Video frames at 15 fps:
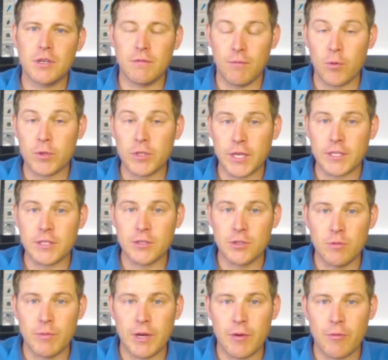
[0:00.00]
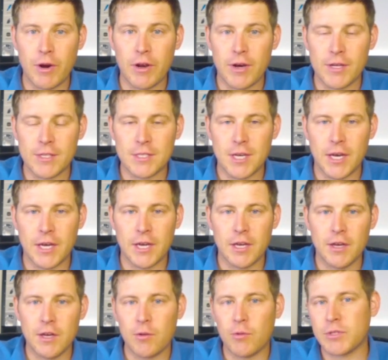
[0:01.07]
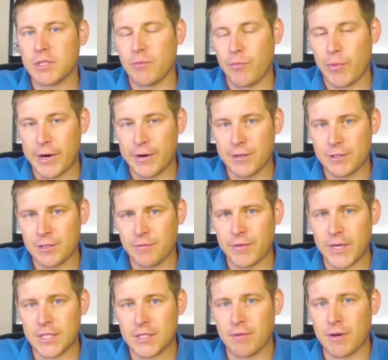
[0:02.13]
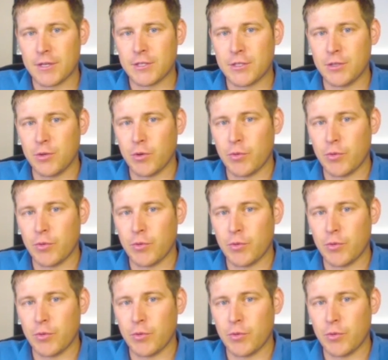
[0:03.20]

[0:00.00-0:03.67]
Vortex's new mini red dot sight, was comparing it to the Fastfire II,